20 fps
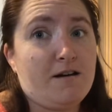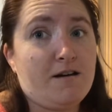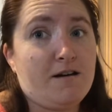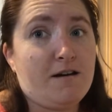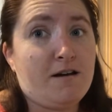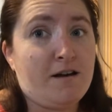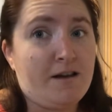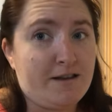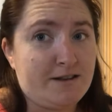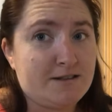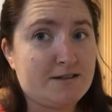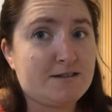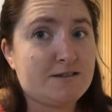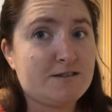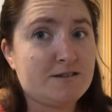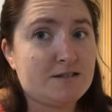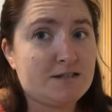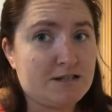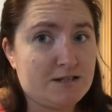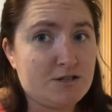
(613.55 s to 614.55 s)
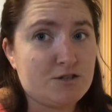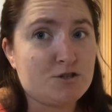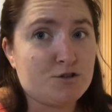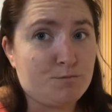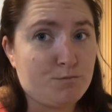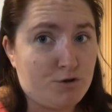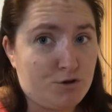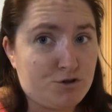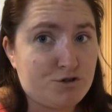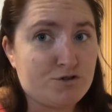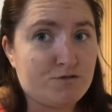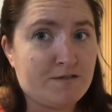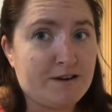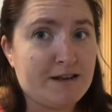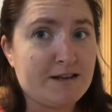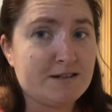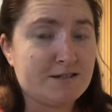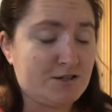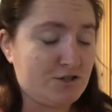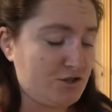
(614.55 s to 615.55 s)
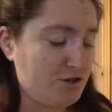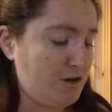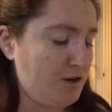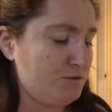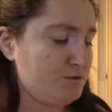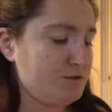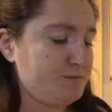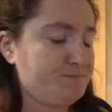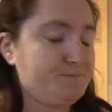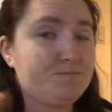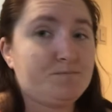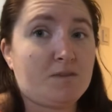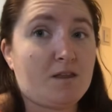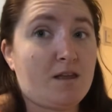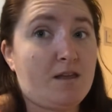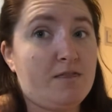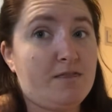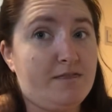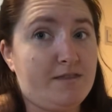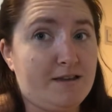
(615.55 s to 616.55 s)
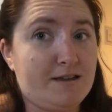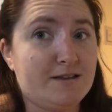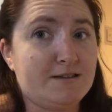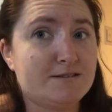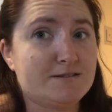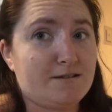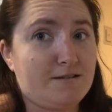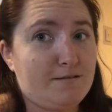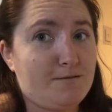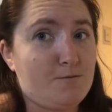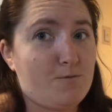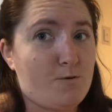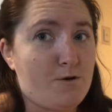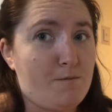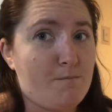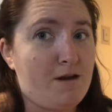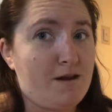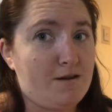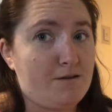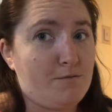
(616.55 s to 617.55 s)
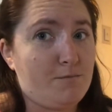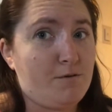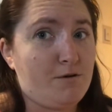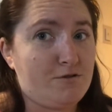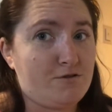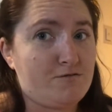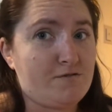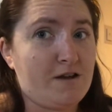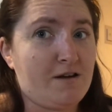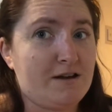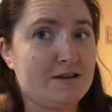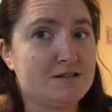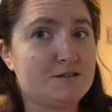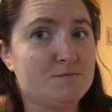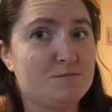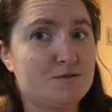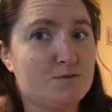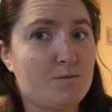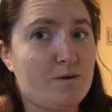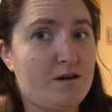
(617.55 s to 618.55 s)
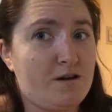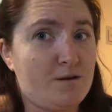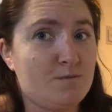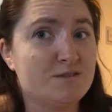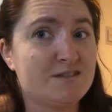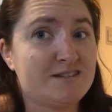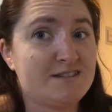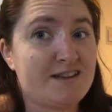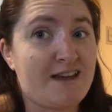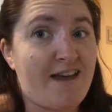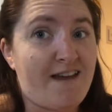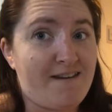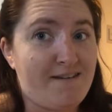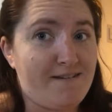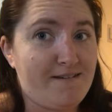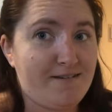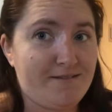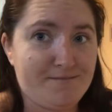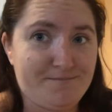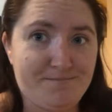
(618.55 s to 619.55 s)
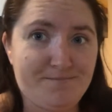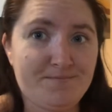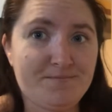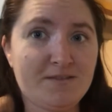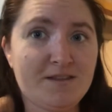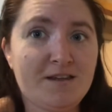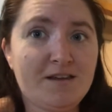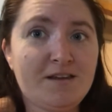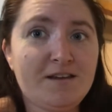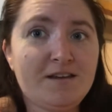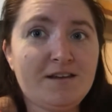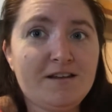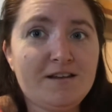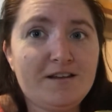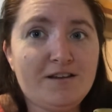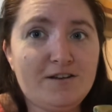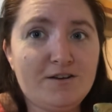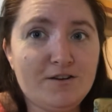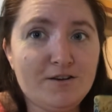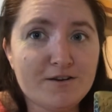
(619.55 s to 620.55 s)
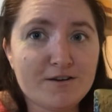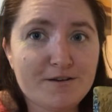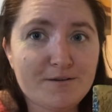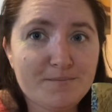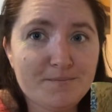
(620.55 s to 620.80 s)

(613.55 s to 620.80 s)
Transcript: I did do pottery as a child. These were my little pottery items when I was 10. Look.